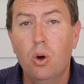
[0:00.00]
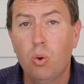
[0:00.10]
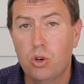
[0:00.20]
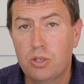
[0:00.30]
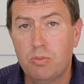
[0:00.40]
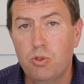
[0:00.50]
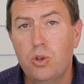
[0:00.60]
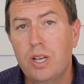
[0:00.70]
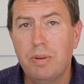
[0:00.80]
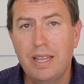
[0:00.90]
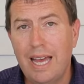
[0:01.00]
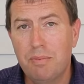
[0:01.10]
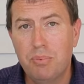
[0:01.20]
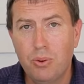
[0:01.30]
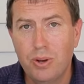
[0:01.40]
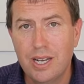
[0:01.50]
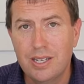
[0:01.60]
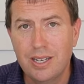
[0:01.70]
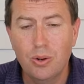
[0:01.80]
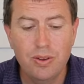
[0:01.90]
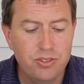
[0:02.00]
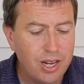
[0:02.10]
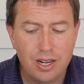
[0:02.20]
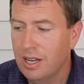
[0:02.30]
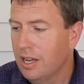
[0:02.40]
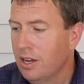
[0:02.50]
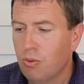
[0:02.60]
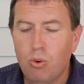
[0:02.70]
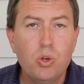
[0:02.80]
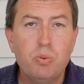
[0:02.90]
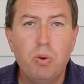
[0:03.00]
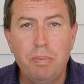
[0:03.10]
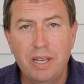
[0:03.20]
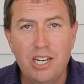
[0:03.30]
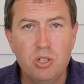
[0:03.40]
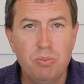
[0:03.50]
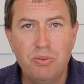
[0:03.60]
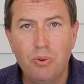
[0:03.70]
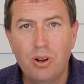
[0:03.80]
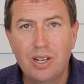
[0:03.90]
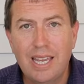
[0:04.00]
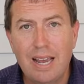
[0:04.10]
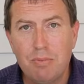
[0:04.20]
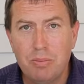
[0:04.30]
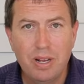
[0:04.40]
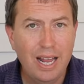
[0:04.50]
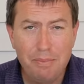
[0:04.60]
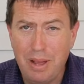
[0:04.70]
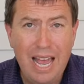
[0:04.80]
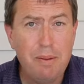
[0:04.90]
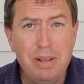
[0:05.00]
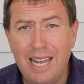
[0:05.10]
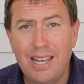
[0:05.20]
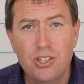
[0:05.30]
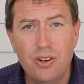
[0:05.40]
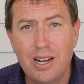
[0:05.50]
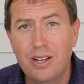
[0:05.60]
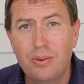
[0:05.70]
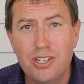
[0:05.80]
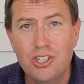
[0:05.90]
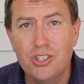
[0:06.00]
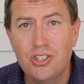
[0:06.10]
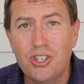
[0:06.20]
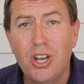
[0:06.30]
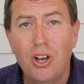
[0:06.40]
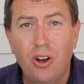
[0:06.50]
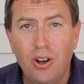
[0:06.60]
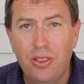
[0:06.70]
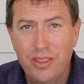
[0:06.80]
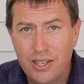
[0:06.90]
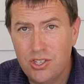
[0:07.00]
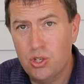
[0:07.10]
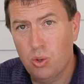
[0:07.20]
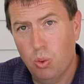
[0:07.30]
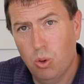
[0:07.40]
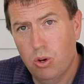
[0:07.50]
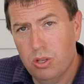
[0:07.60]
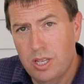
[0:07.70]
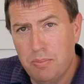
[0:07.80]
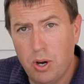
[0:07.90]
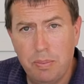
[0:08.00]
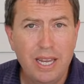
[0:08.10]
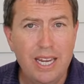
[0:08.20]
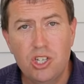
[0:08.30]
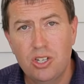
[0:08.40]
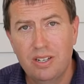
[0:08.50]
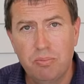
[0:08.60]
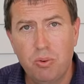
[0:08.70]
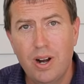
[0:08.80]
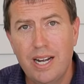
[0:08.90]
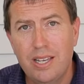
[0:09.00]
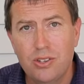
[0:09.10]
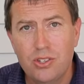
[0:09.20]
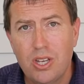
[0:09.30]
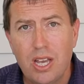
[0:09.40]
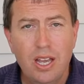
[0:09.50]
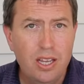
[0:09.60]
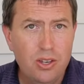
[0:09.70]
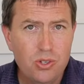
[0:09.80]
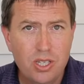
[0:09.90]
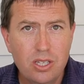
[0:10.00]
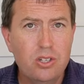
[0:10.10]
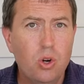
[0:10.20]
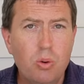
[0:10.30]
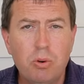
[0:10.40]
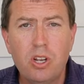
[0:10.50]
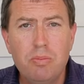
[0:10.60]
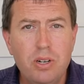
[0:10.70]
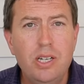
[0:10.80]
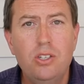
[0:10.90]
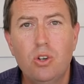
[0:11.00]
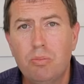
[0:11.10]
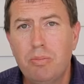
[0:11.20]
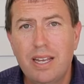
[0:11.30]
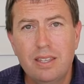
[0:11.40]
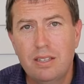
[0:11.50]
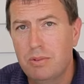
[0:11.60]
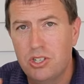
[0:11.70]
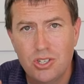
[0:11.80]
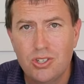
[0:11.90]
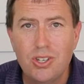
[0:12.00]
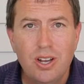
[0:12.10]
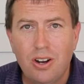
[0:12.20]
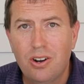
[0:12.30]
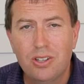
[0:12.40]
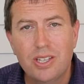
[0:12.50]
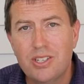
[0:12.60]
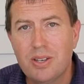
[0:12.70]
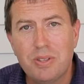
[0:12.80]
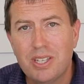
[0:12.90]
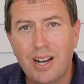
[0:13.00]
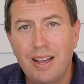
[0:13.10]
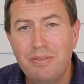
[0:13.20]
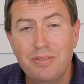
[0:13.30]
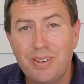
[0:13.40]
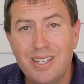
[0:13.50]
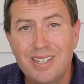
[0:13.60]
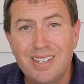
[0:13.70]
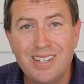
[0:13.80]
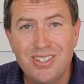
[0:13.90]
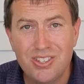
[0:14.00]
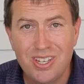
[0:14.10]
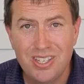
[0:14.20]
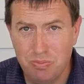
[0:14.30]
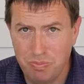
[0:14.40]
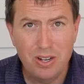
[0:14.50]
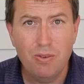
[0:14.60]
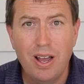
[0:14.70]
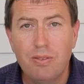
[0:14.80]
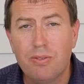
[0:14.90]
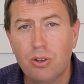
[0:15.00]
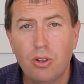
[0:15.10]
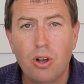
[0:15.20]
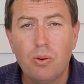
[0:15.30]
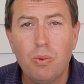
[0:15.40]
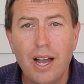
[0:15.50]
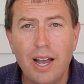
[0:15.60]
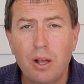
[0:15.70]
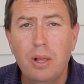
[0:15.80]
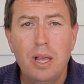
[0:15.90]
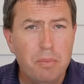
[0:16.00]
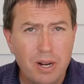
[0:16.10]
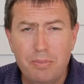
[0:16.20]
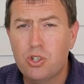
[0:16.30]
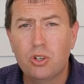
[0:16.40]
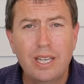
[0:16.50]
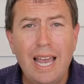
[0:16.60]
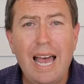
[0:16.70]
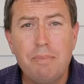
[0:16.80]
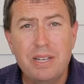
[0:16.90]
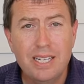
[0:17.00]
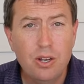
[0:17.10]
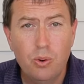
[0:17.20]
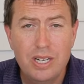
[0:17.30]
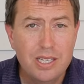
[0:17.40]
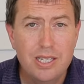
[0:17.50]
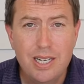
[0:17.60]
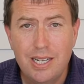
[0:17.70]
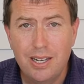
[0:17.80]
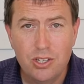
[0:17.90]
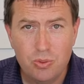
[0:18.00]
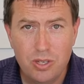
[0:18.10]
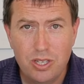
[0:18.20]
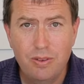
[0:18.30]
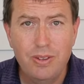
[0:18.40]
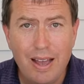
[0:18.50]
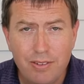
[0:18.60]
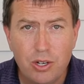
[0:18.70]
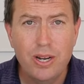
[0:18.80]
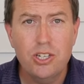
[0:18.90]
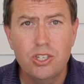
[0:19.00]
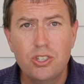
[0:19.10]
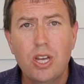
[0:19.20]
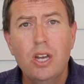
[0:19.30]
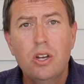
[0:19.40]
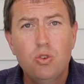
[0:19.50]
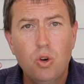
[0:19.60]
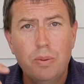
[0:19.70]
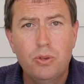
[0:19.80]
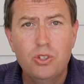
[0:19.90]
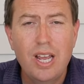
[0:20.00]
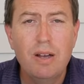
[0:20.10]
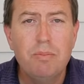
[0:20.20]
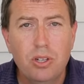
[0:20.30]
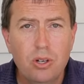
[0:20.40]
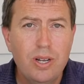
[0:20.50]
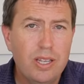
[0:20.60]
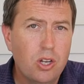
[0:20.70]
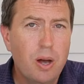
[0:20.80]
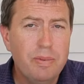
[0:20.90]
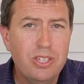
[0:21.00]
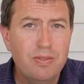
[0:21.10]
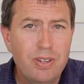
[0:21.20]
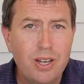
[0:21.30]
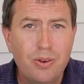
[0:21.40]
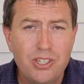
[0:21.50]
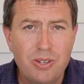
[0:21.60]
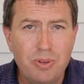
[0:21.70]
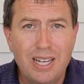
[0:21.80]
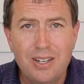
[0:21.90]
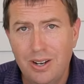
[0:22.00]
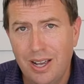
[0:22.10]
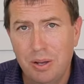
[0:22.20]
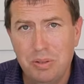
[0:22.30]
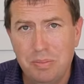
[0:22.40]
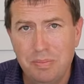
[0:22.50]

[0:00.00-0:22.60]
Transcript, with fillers: or some rooting by that point. I know I've done rose propagation before on camera, but I'm happy to answer any questions on this or the propagation of perennials using the dome or humidity dome method, which is hardly something that I've invented. It's it's been around for a long while, but I'm certainly happy to go into the details with you. If you have any questions, drop those down below in the comments of the video. I'll see what I can do to help.